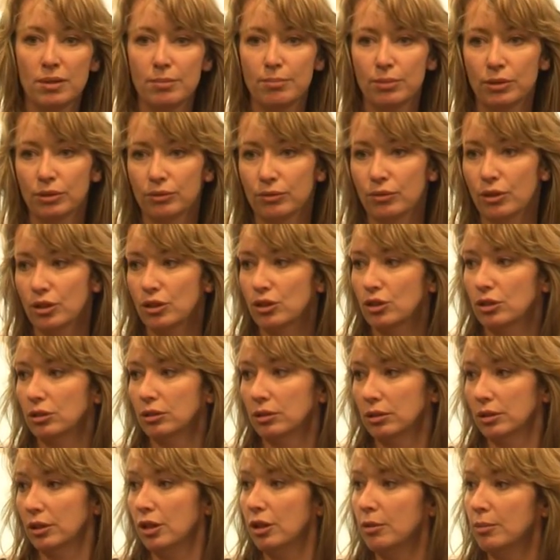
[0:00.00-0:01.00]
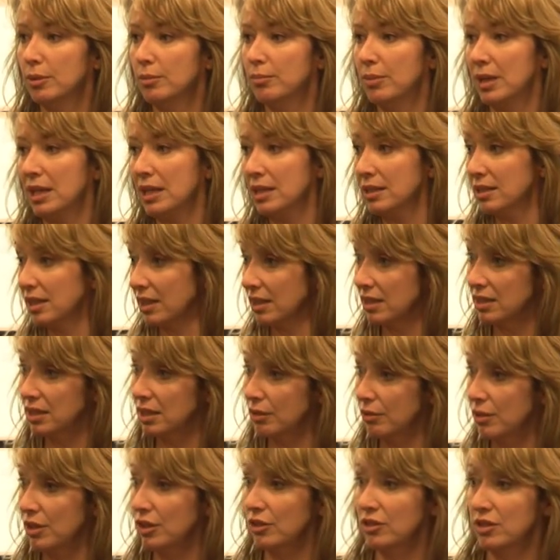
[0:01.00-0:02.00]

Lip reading: We build virtual human beings like Siri